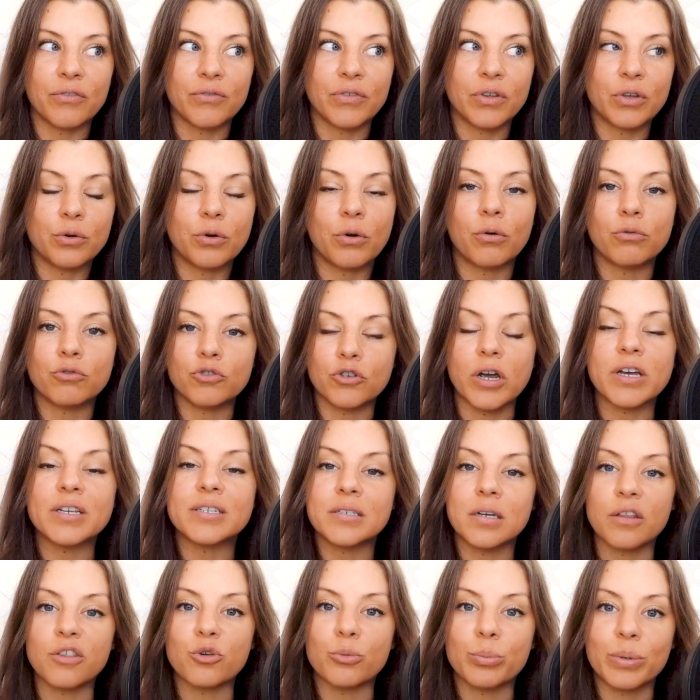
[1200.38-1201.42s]
if you don't
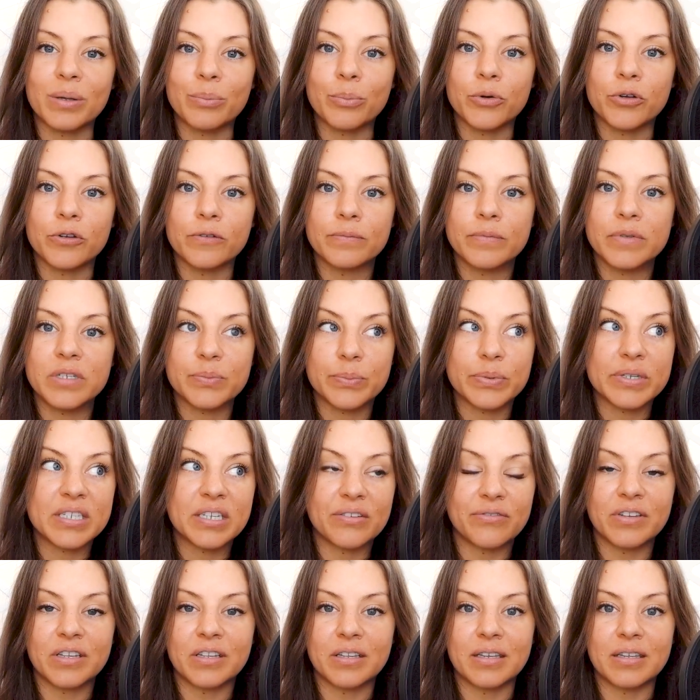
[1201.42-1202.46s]
trust other people,
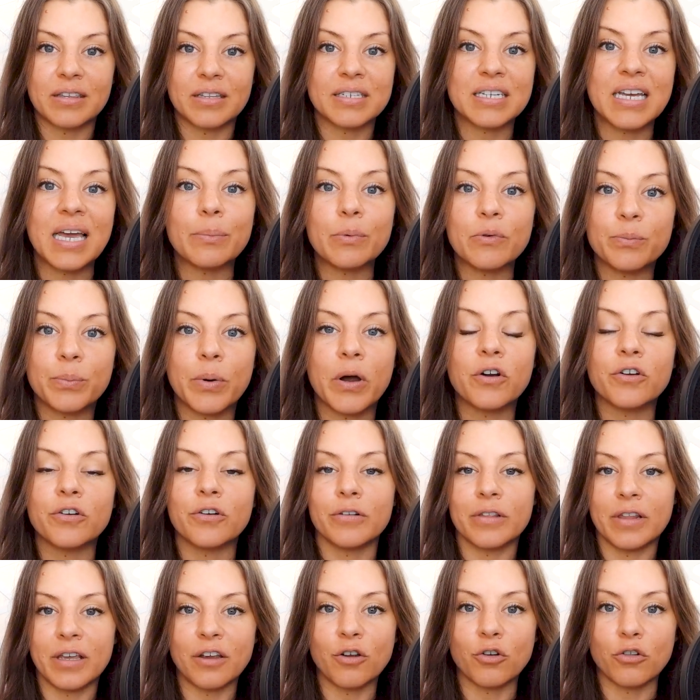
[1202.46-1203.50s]
specifically the type of
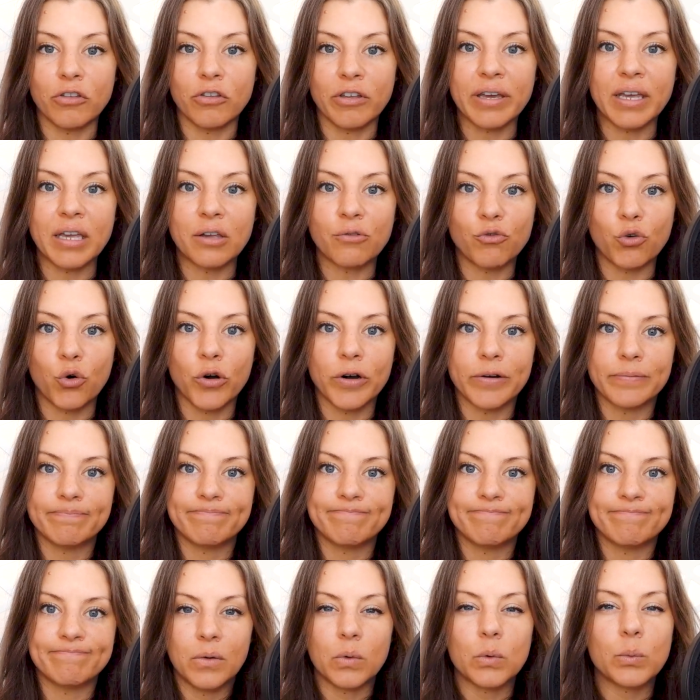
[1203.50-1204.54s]
partner that you're looking for?
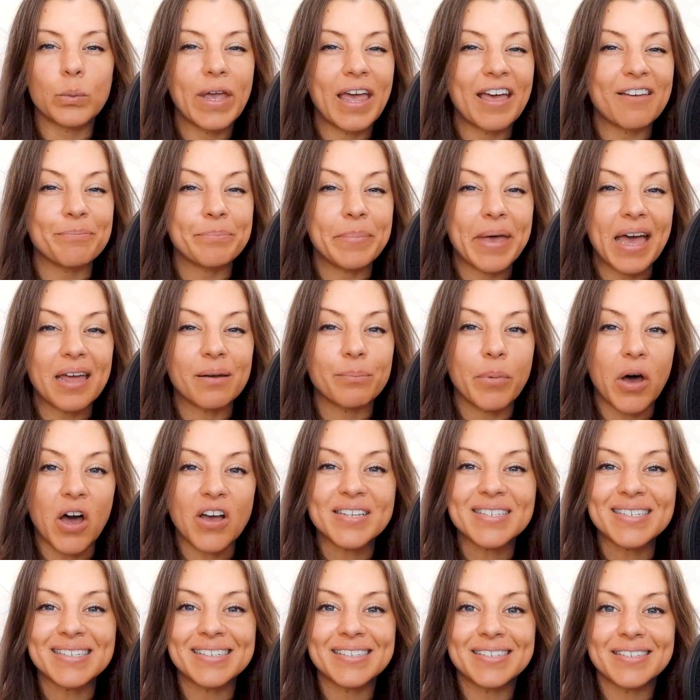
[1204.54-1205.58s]
When we have bad
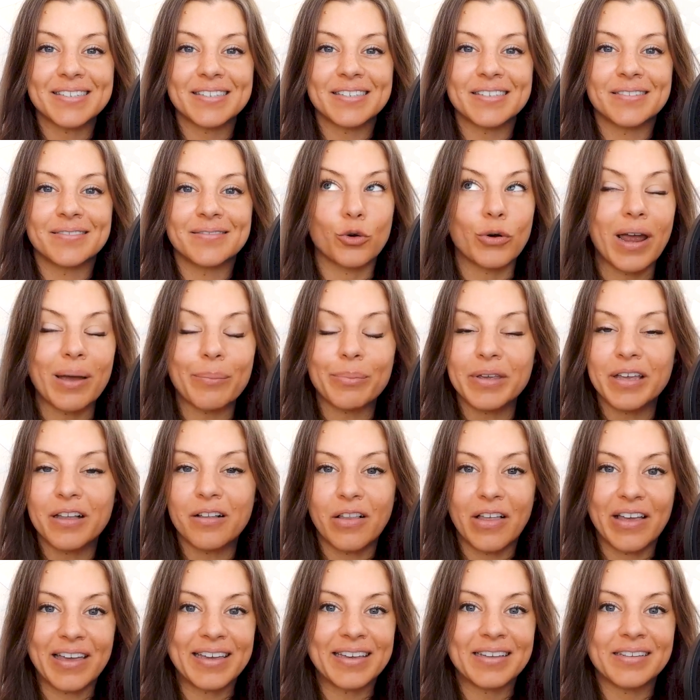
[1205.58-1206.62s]
bosses, crappy
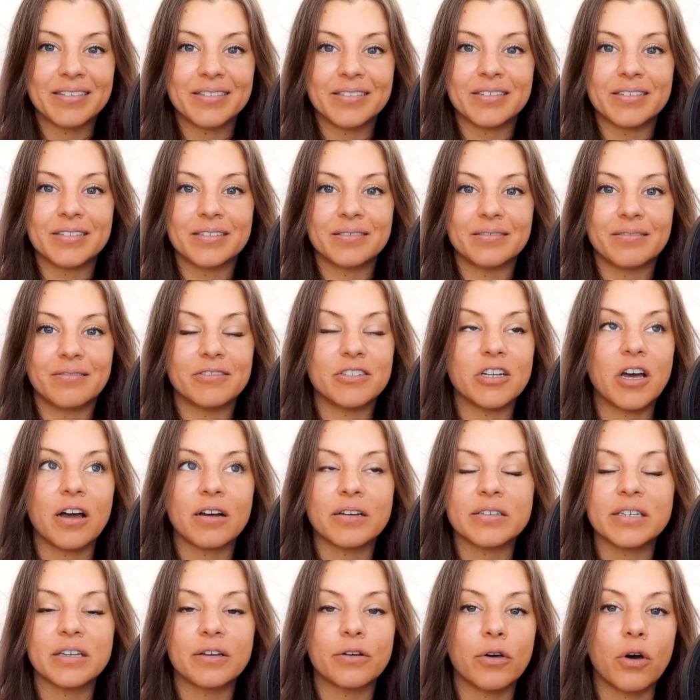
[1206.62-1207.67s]
clients,
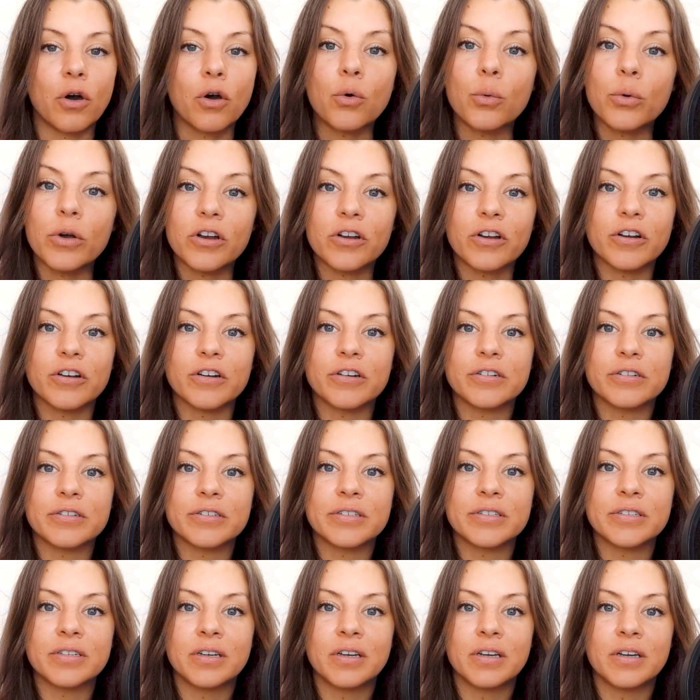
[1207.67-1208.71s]
toxic
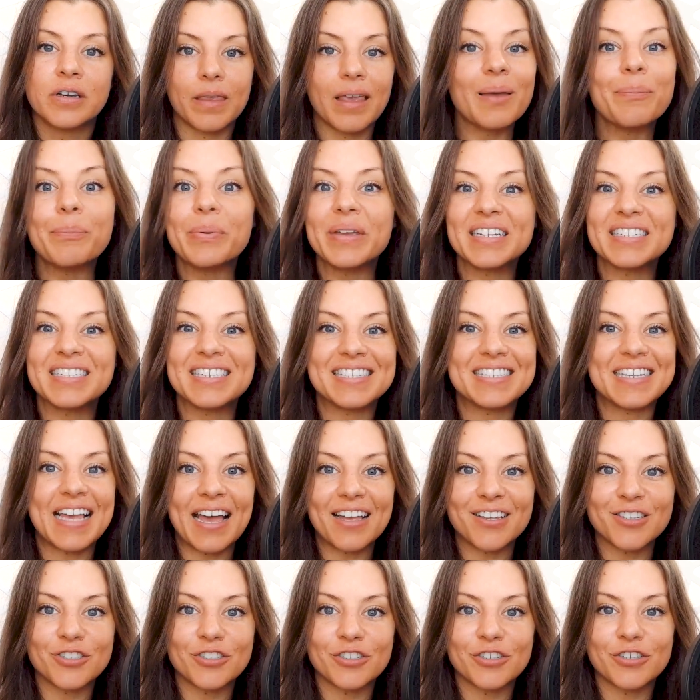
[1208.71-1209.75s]
coworkers, epic
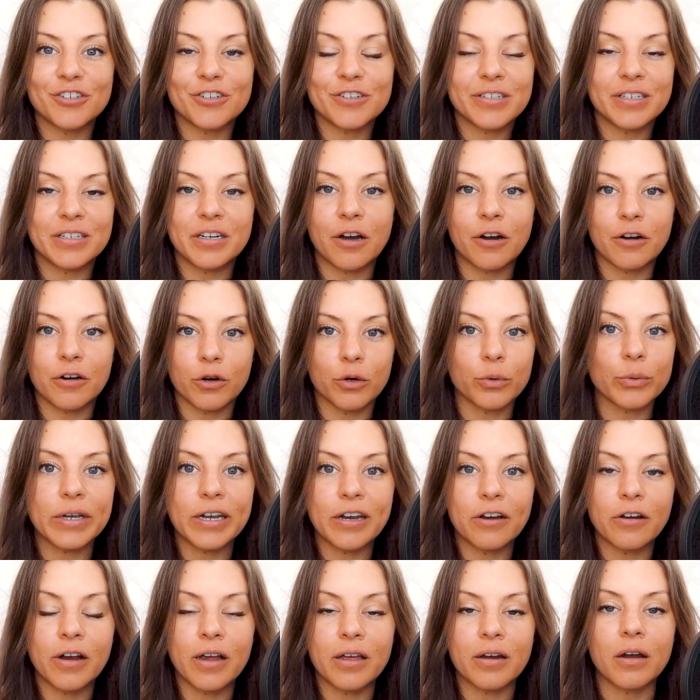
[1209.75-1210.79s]
disasters in our
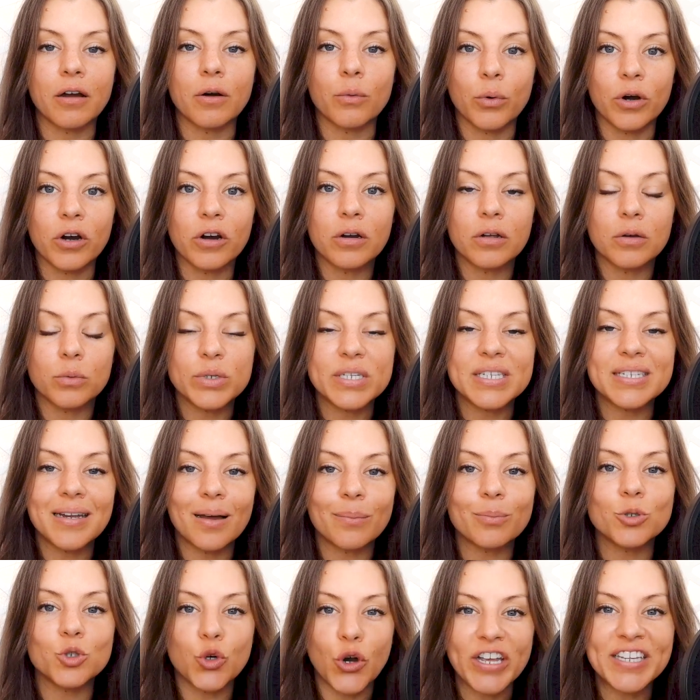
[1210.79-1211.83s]
career and our work, we
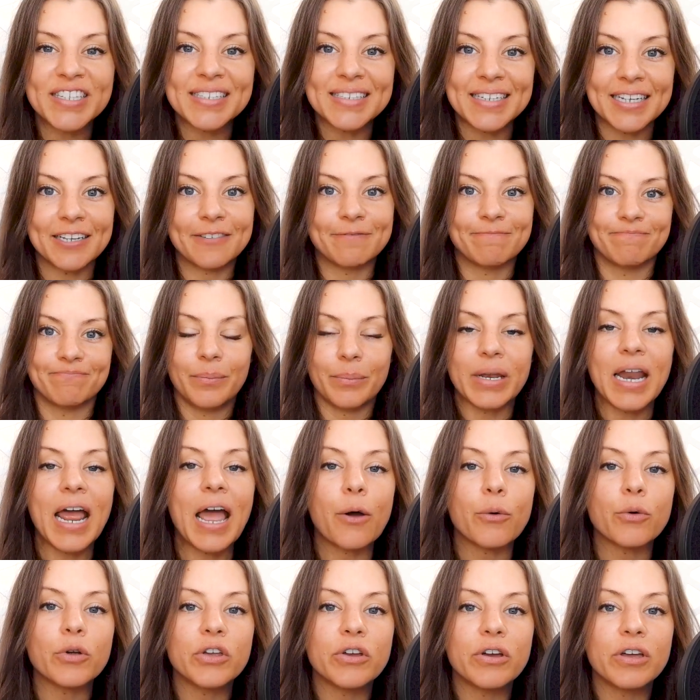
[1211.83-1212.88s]
stop trusting. But
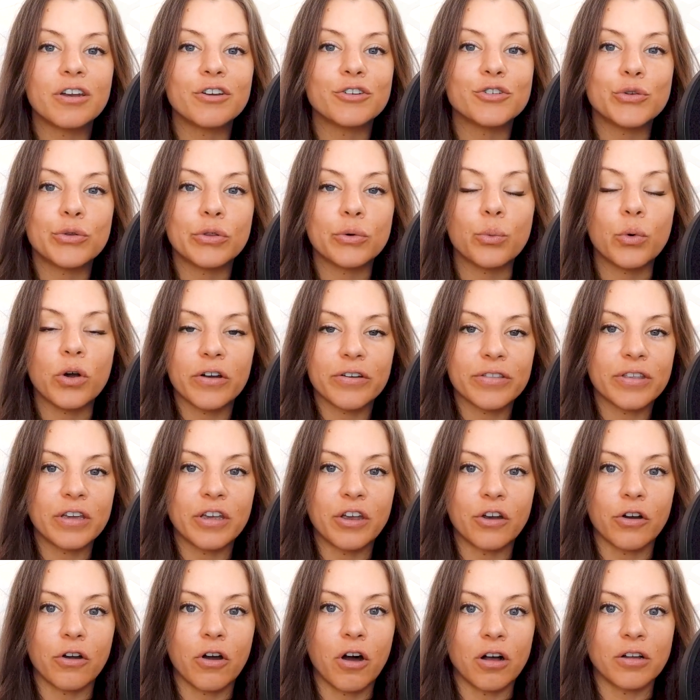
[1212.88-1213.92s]
how are you going to do the work that
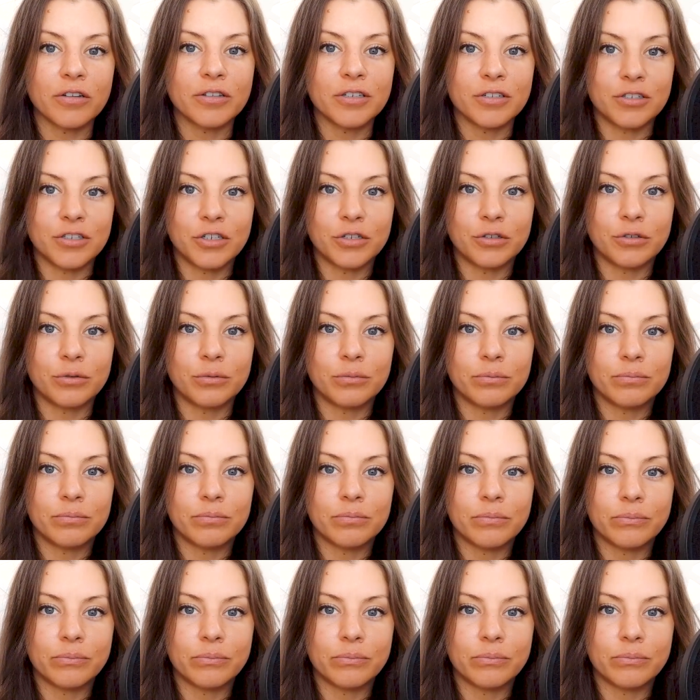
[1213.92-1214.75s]
you're called to do?